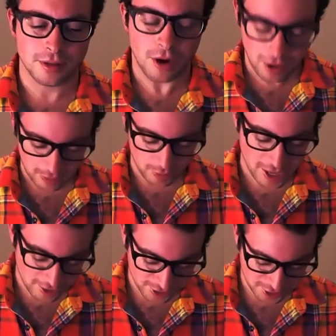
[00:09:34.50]
All right, well,
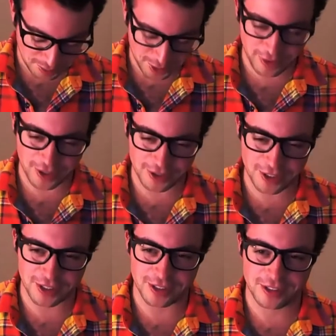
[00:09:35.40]
now let's move on
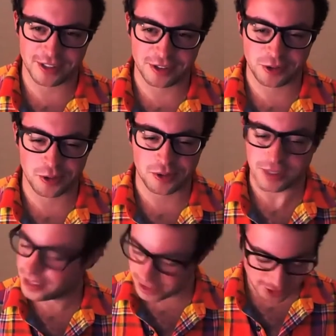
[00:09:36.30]
to, to
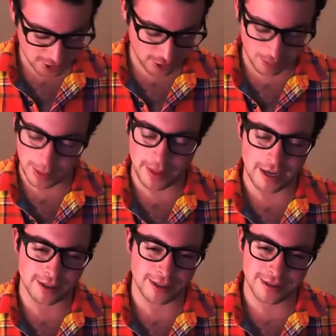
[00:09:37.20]
Truthly. Tell us a little yeah. bit
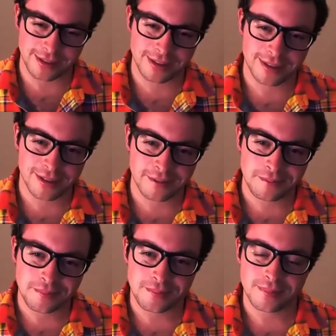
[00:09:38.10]
about
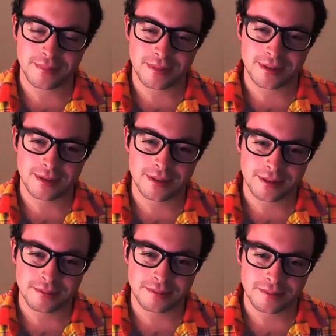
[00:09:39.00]
it.